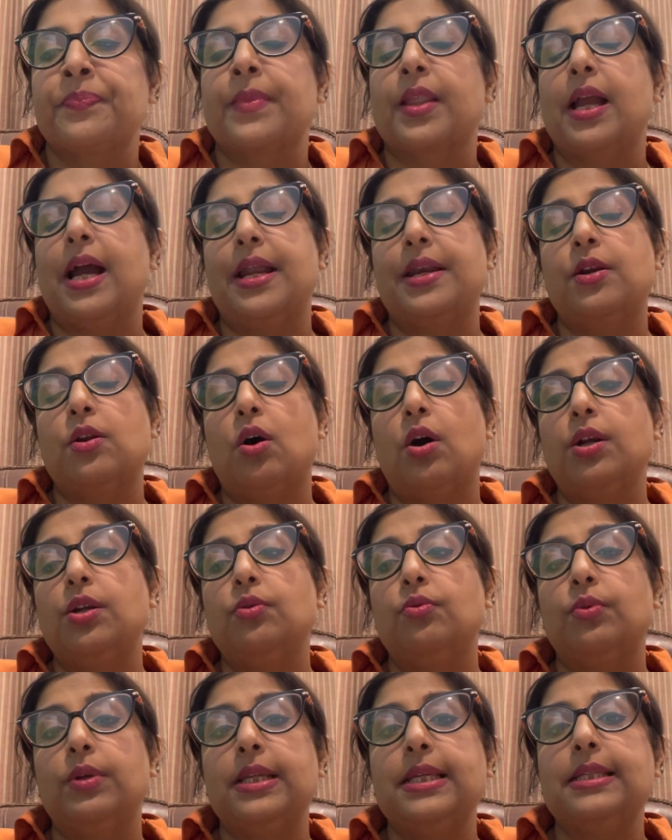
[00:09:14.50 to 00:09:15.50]
and not
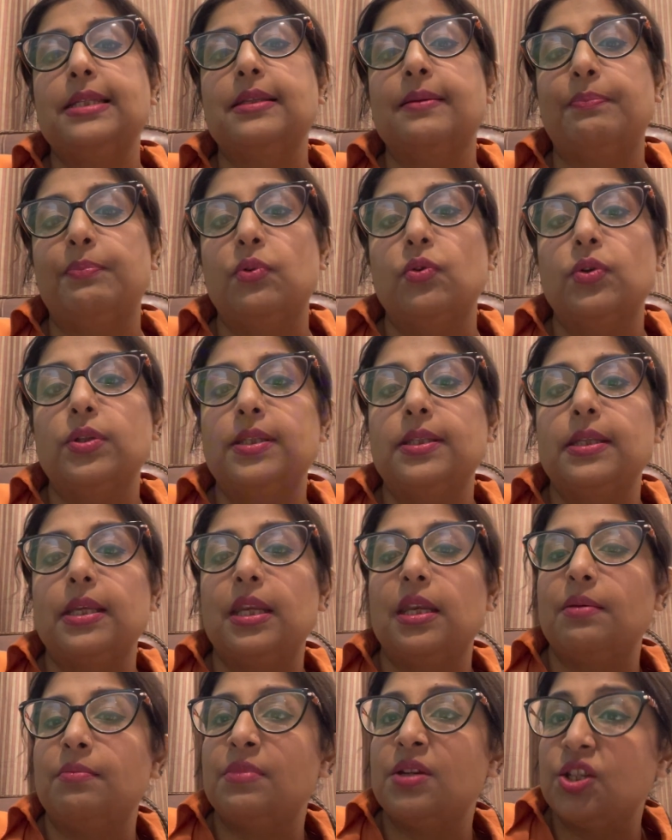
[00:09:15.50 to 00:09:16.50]
only supports their
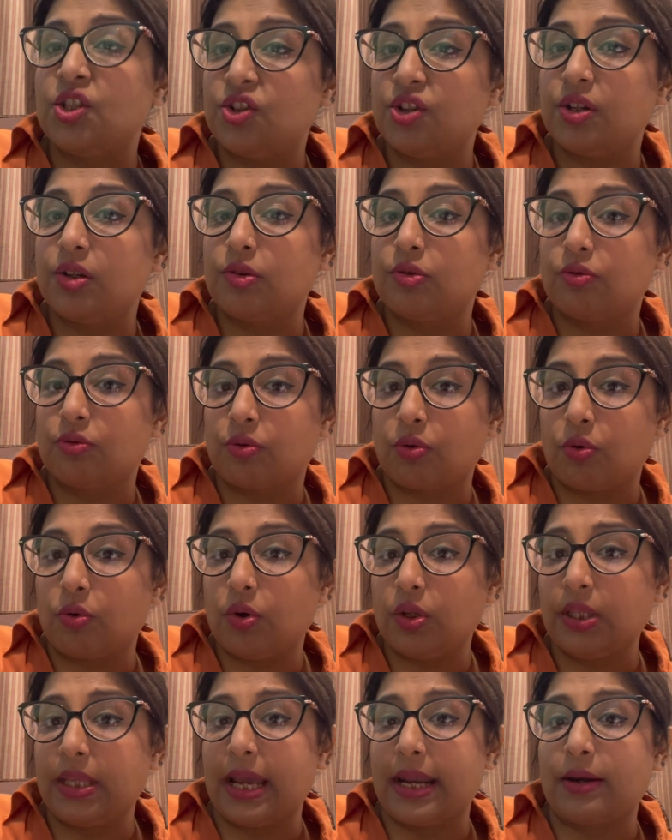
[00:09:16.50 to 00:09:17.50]
immediate
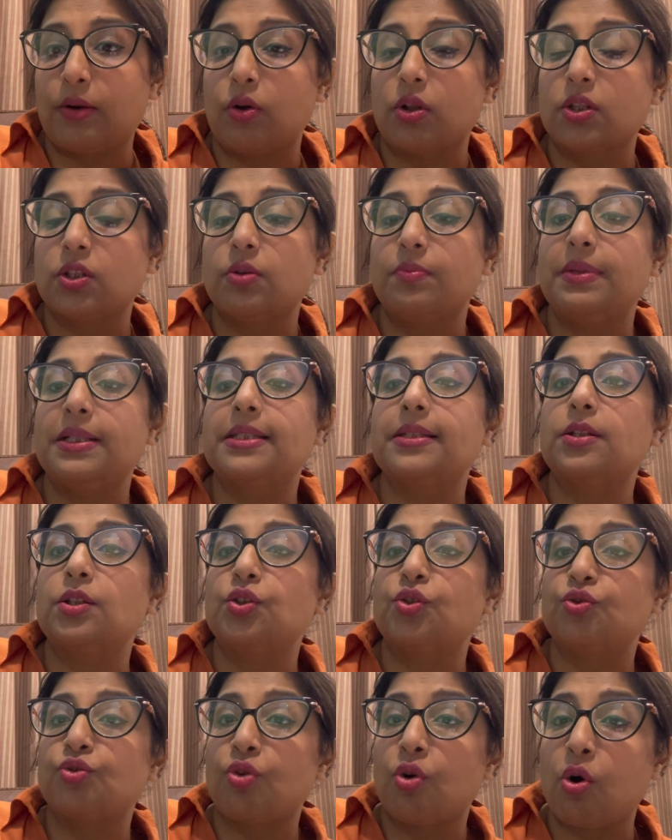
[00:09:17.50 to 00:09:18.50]
growth and also builds a
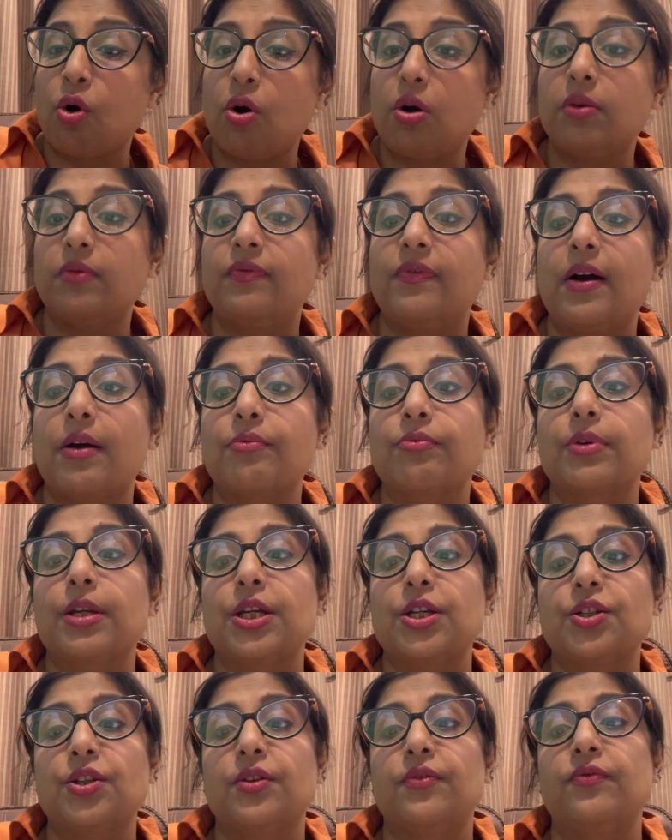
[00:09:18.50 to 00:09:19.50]
strong
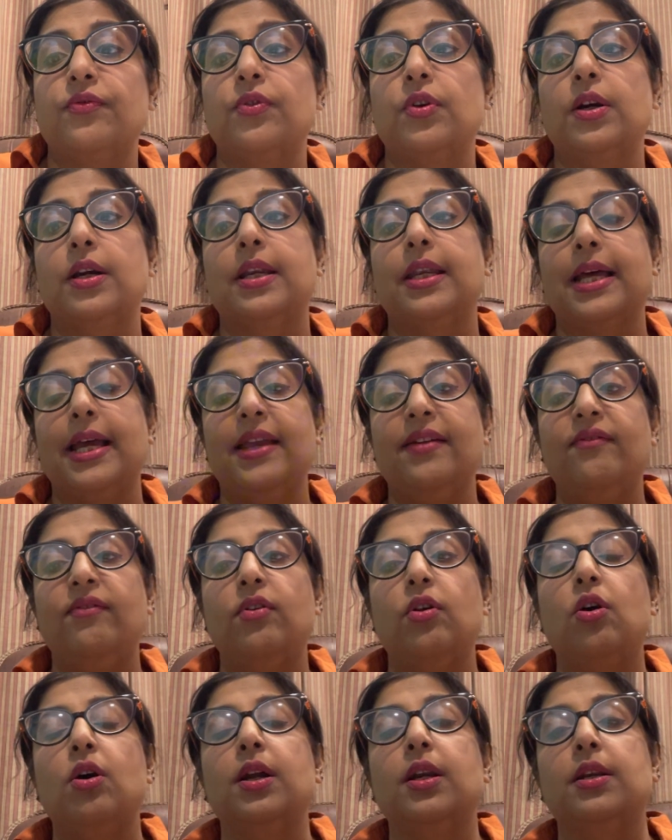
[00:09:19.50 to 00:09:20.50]
foundation for
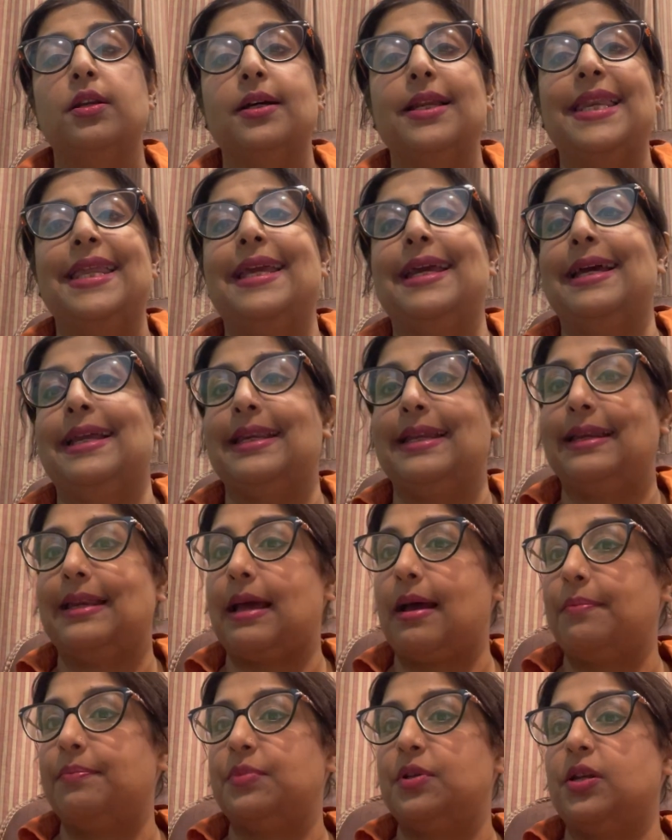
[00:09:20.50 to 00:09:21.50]
lifelong learning and
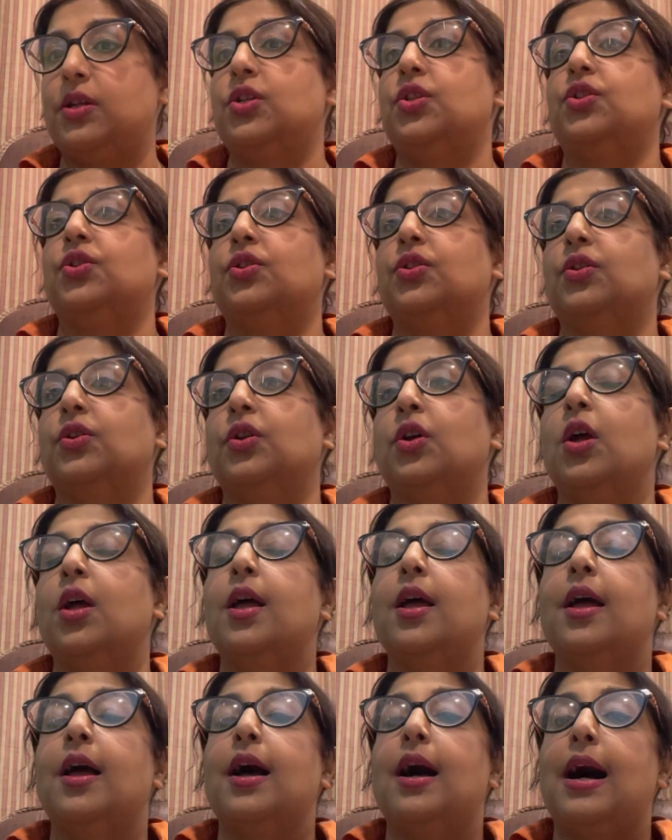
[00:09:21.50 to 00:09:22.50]
adaptation.
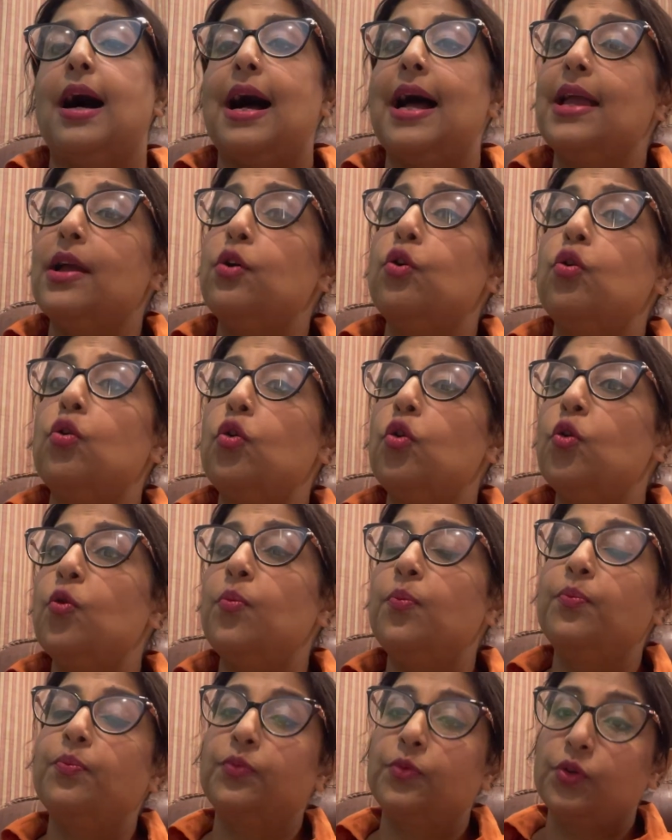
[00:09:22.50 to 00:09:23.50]
I
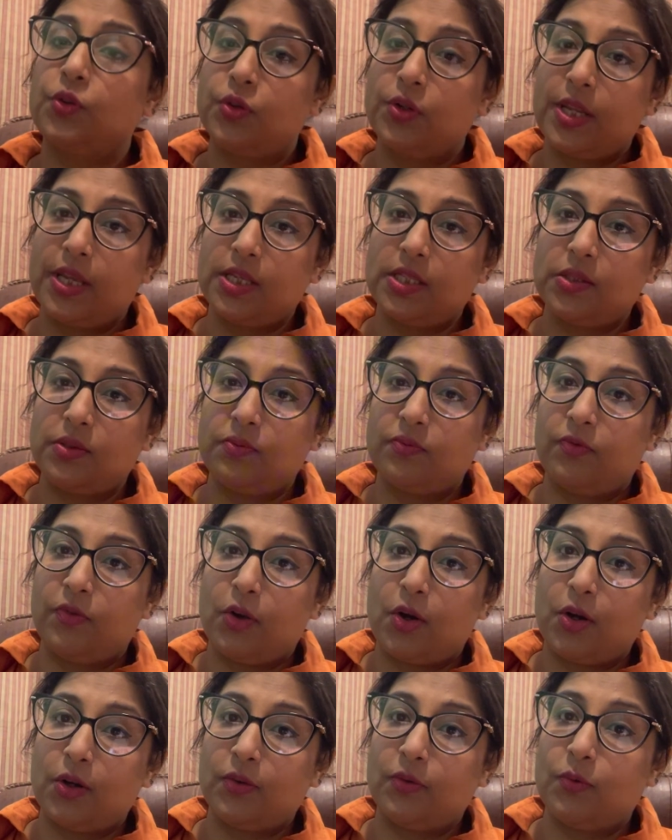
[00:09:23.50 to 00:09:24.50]
hope today's
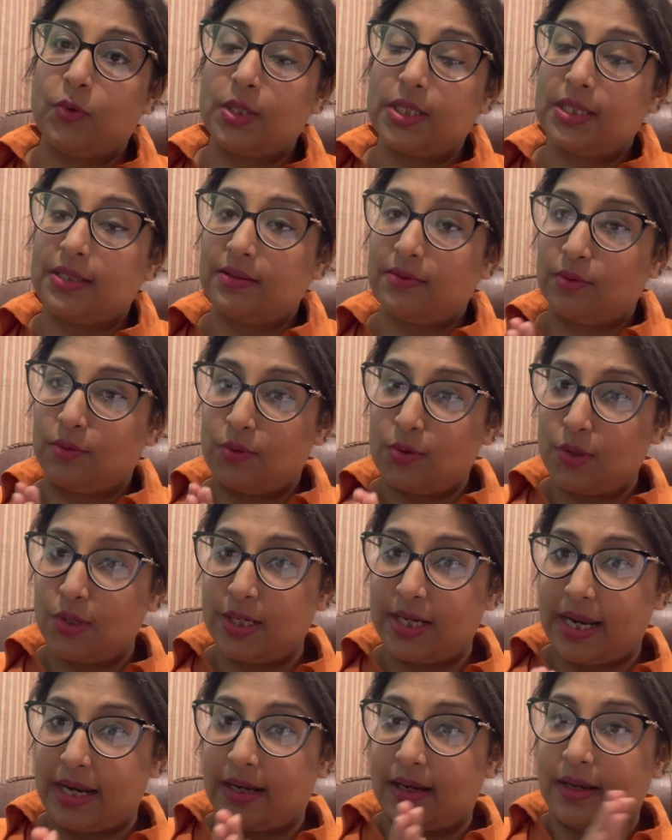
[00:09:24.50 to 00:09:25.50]
vlog was
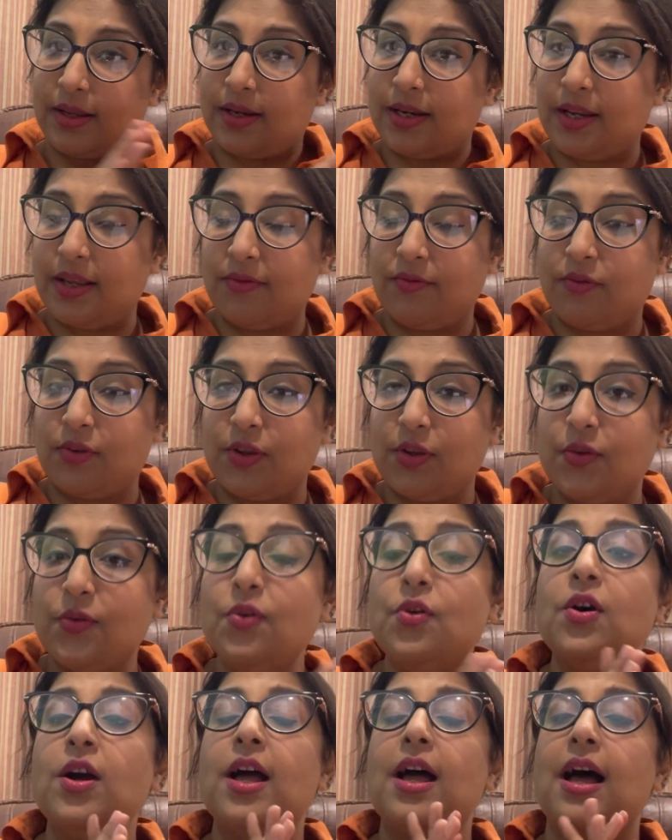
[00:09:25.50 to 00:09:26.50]
good and learning for
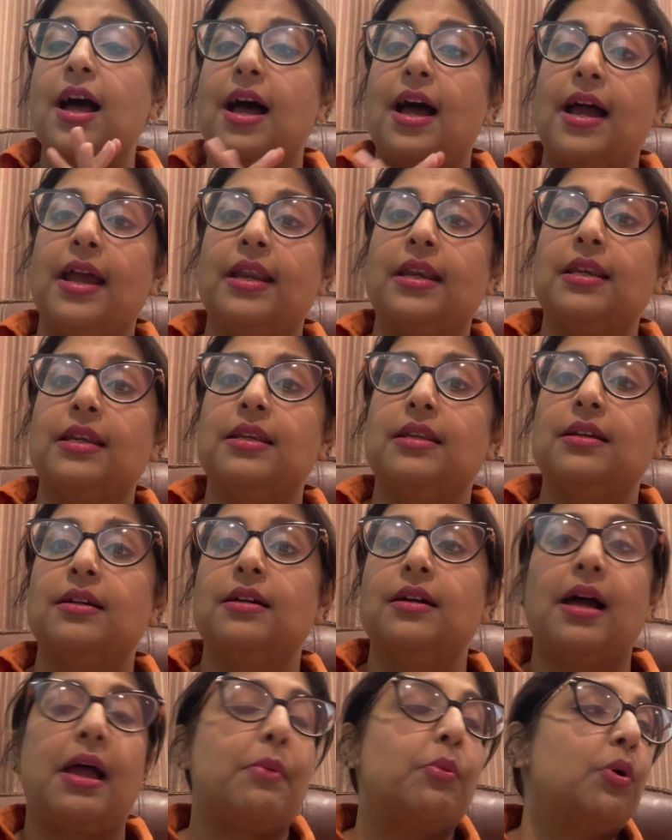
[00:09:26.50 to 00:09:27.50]
you, and
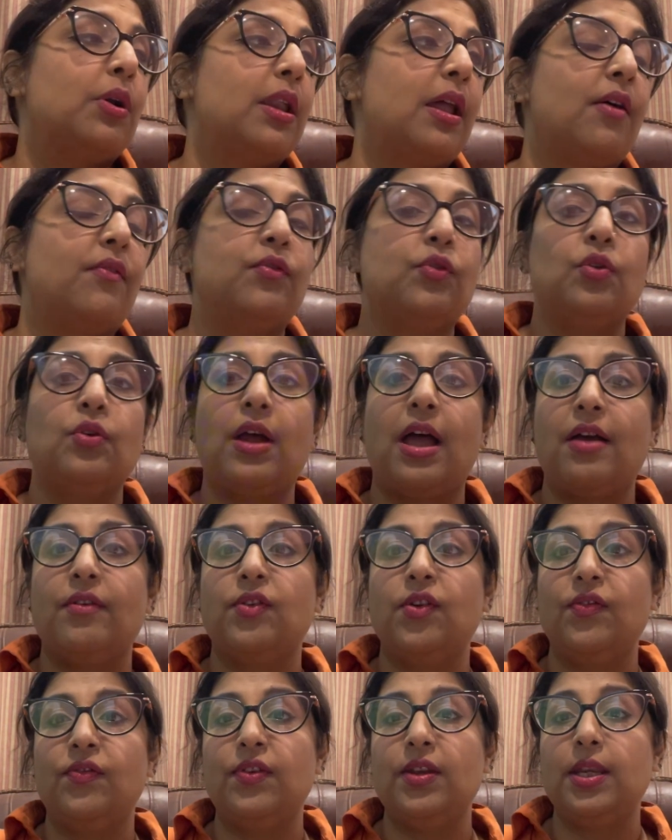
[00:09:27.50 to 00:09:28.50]
I would love to have
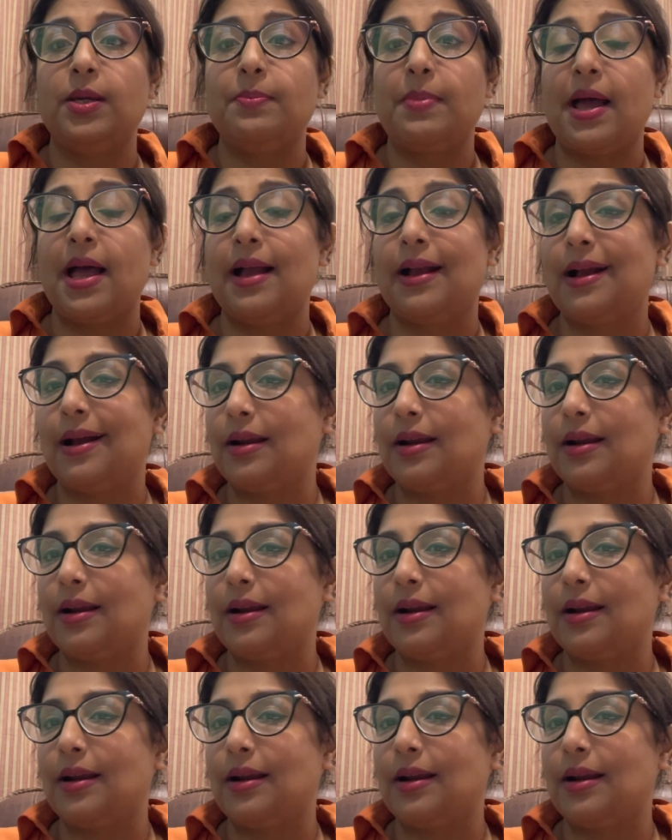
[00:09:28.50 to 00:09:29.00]
your feedback.